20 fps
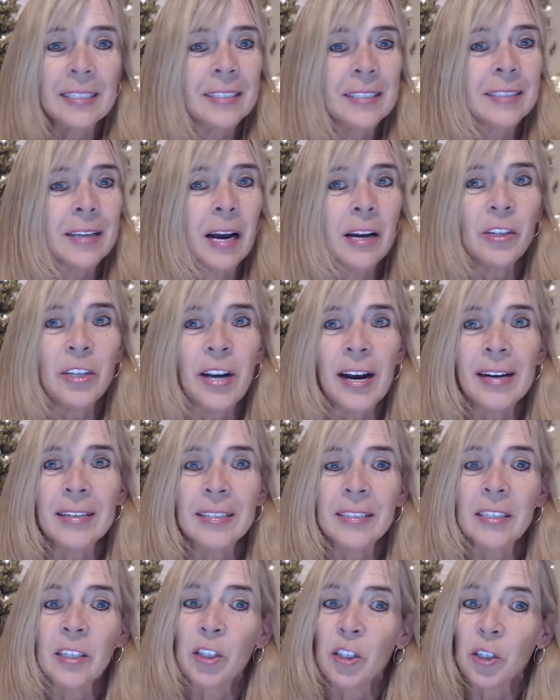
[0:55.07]
such
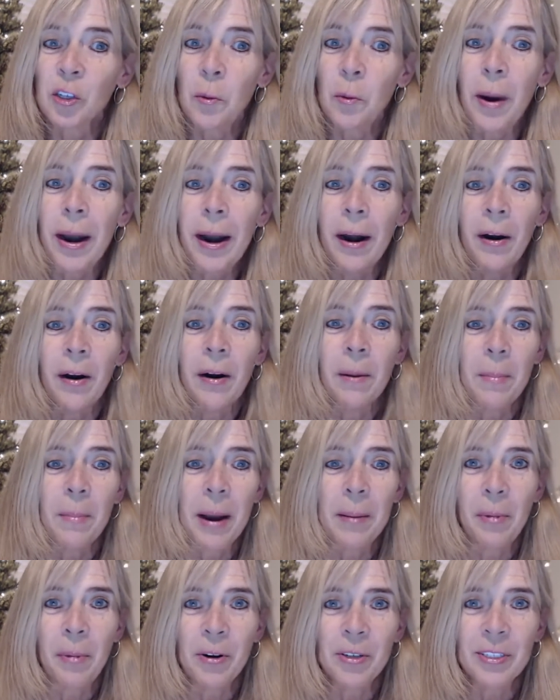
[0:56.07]
as Square,
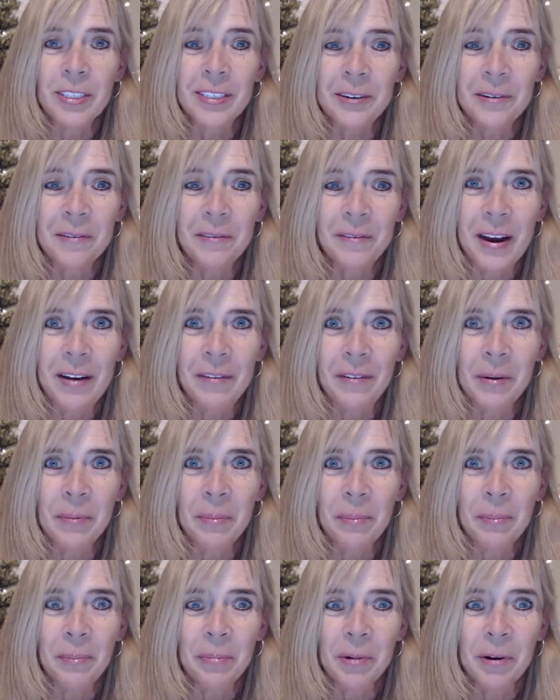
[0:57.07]
my personal favorite
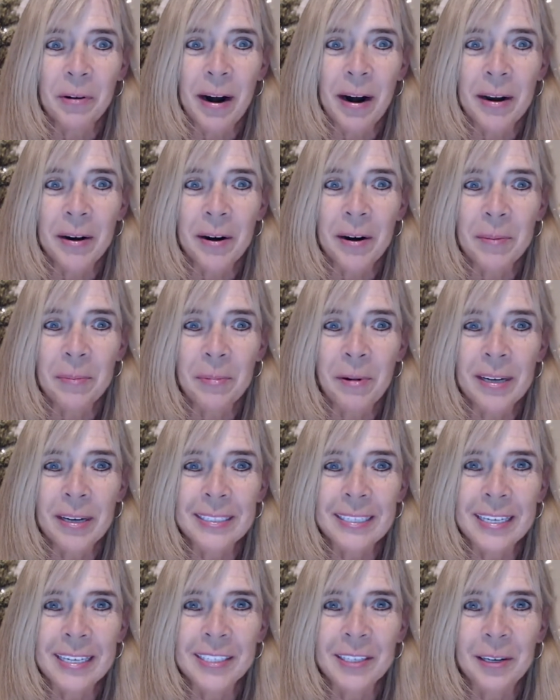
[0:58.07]
credit card
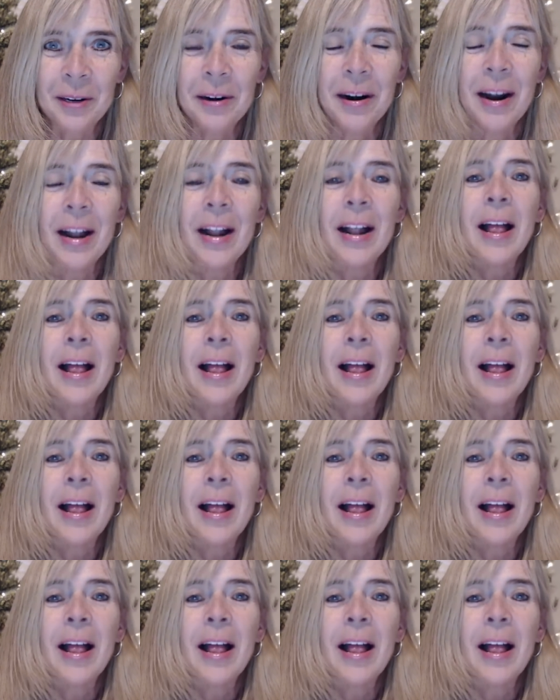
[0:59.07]
processor,